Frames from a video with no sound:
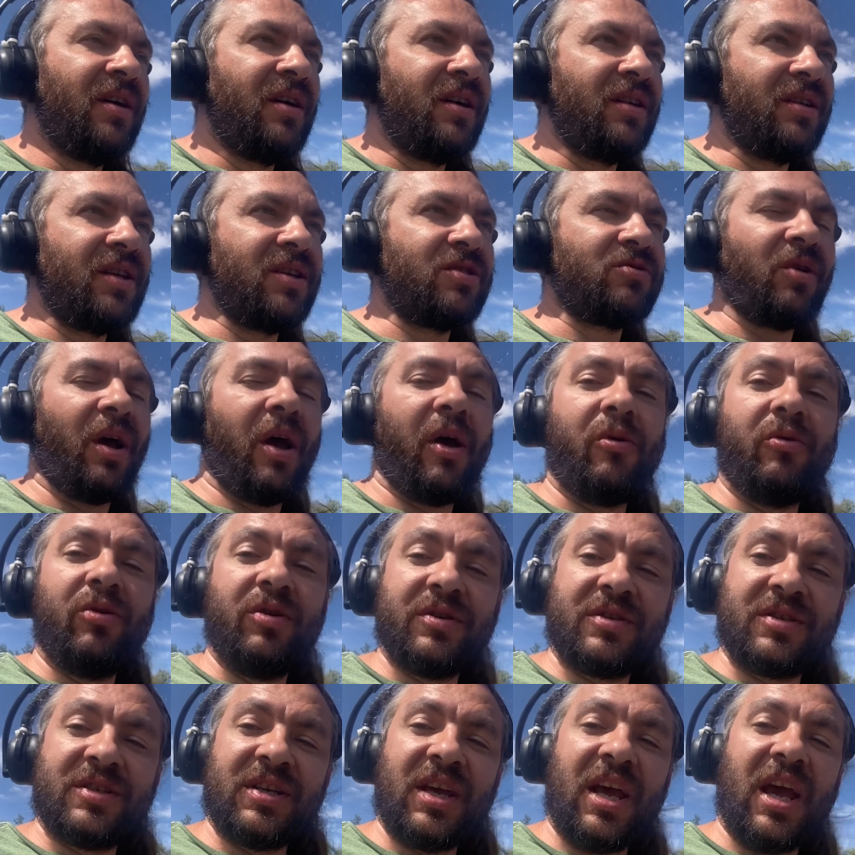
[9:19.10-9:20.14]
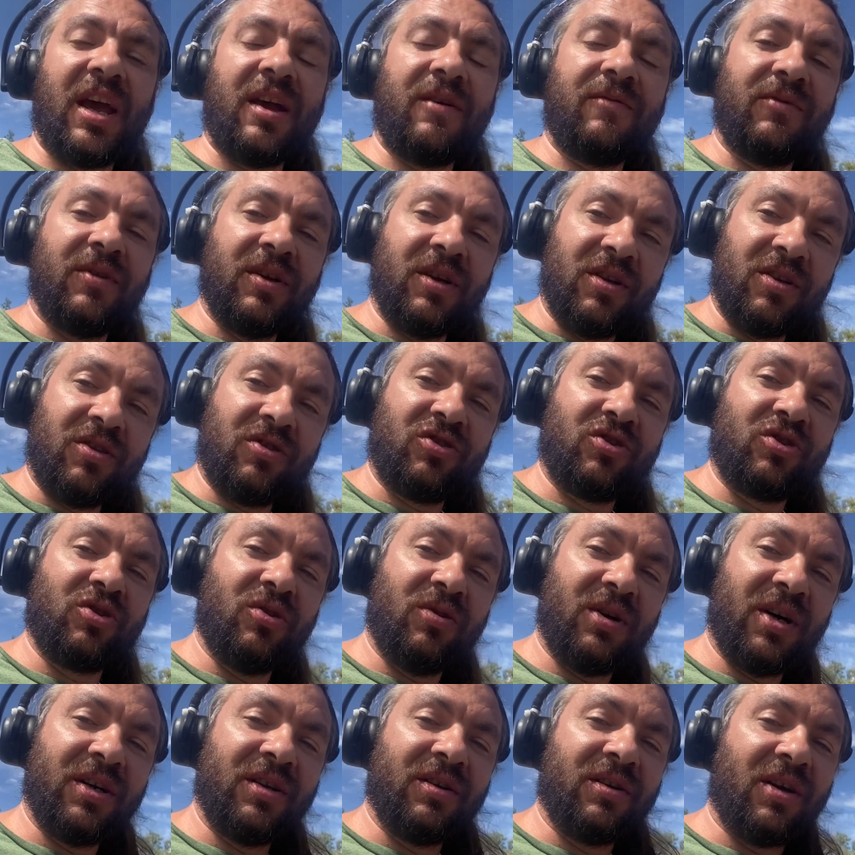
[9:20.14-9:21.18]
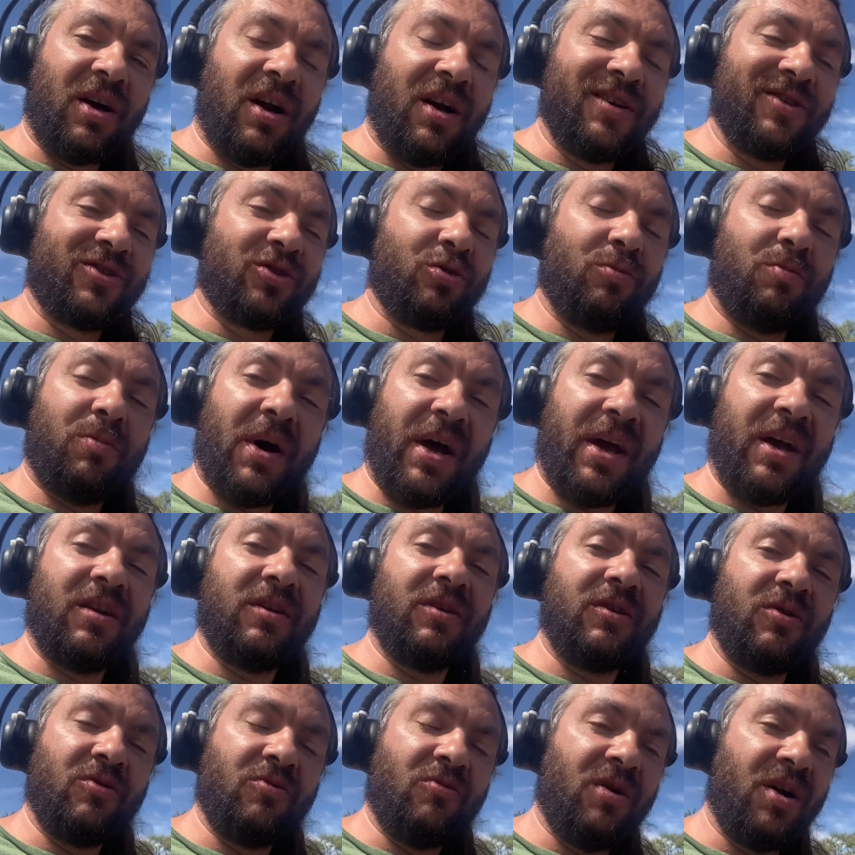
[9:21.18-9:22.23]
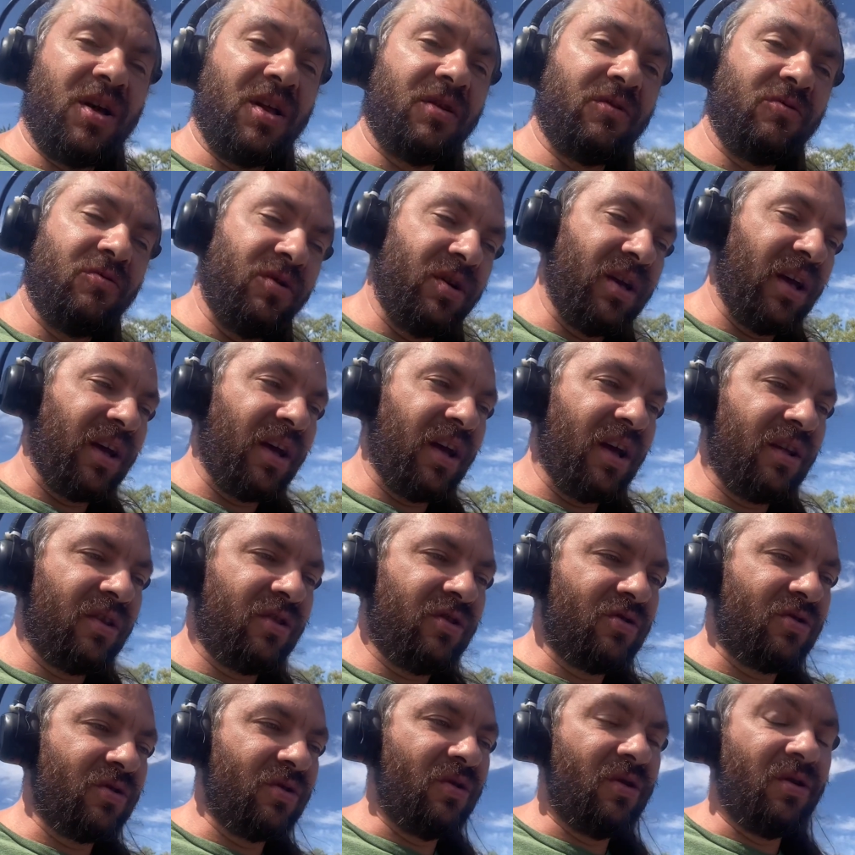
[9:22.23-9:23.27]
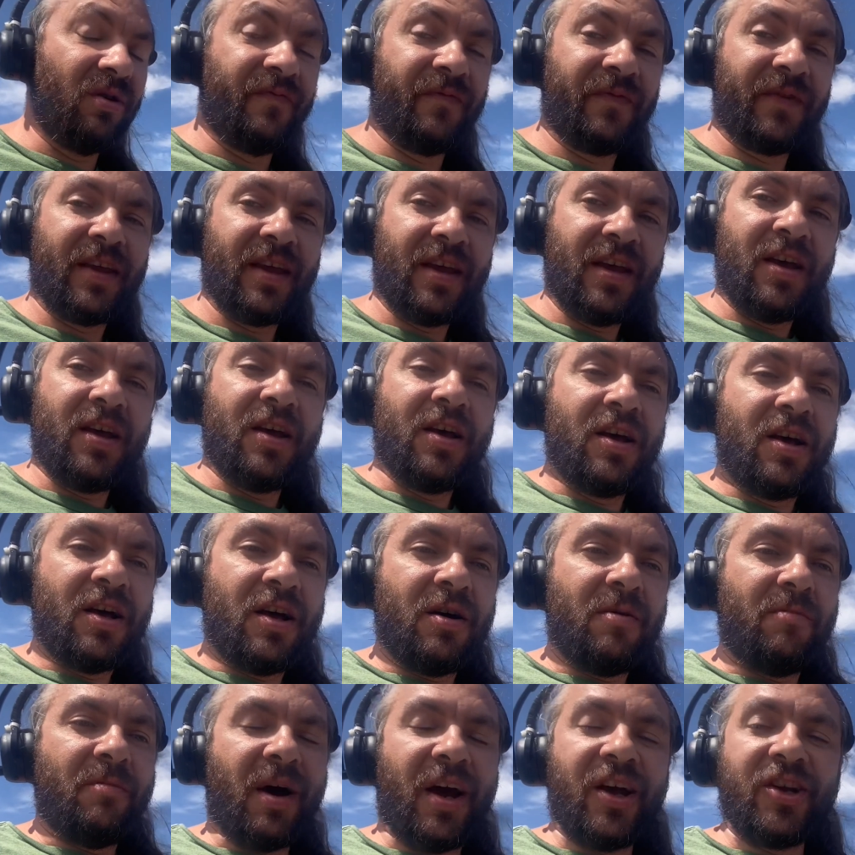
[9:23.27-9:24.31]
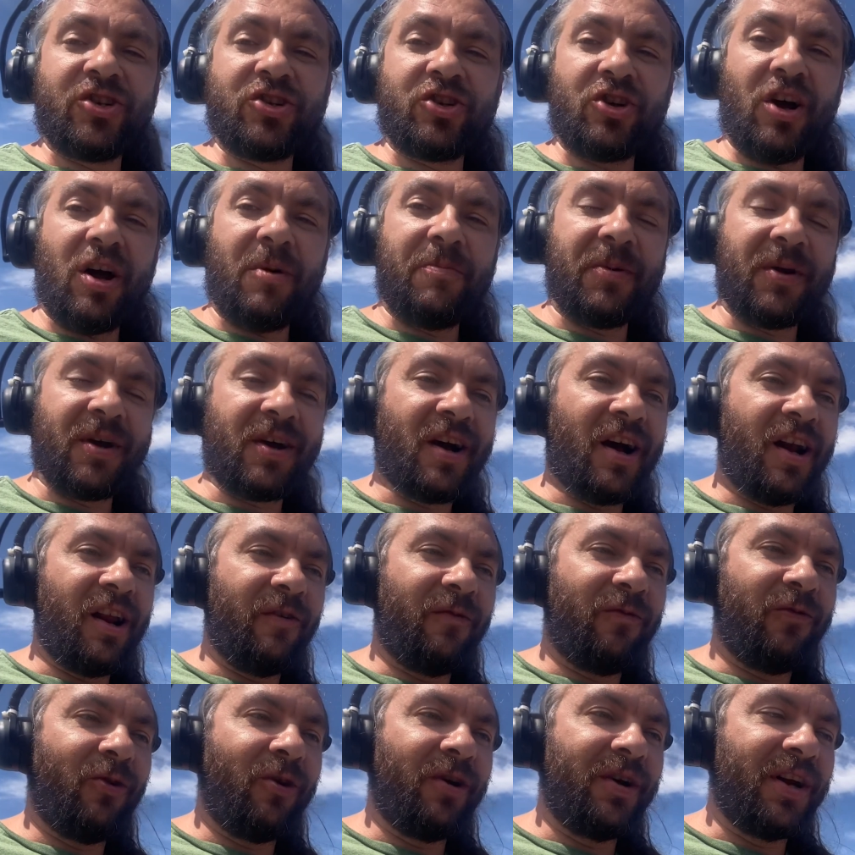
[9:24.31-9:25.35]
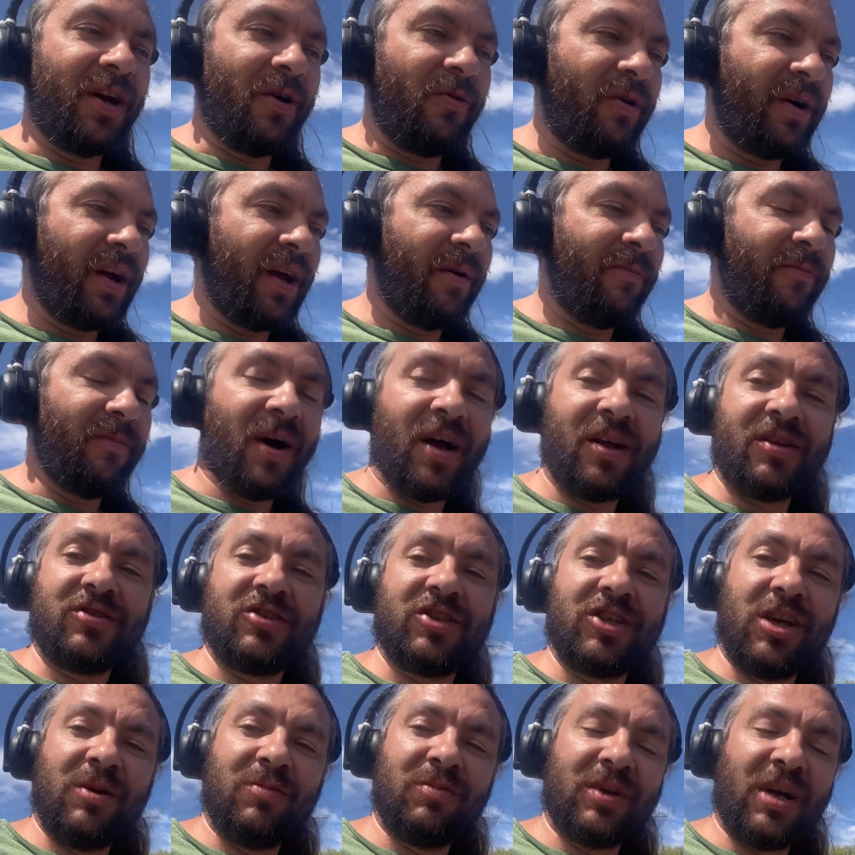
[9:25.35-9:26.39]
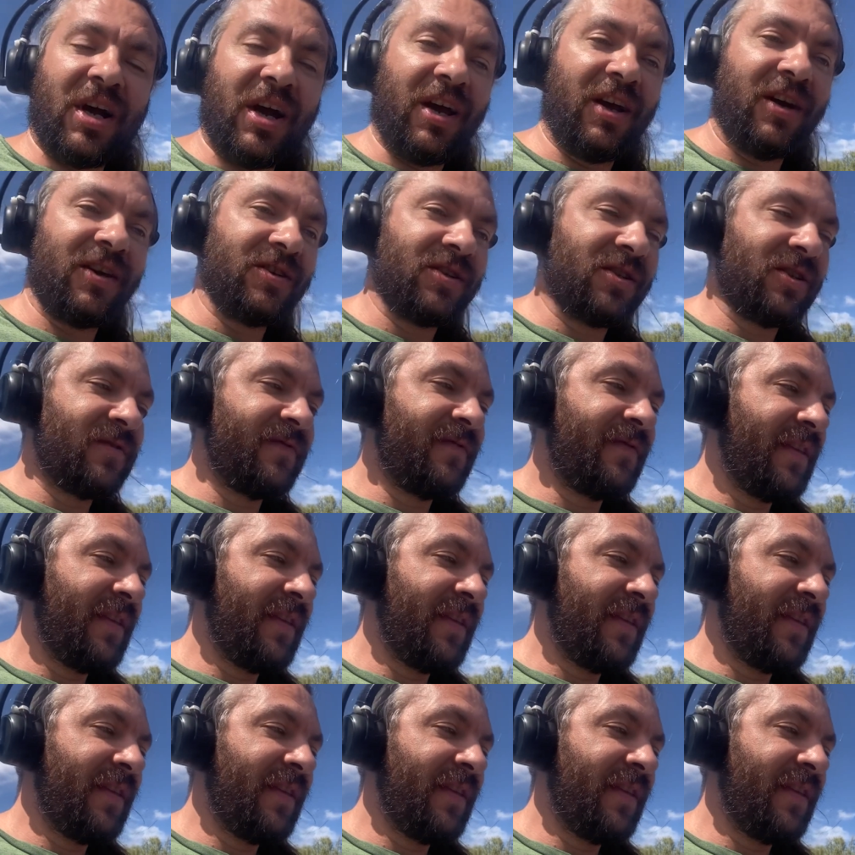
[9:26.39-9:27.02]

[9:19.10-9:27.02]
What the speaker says: This way I will save the $200 to buy a new one when I get to my shop in California where I bought cheap tires.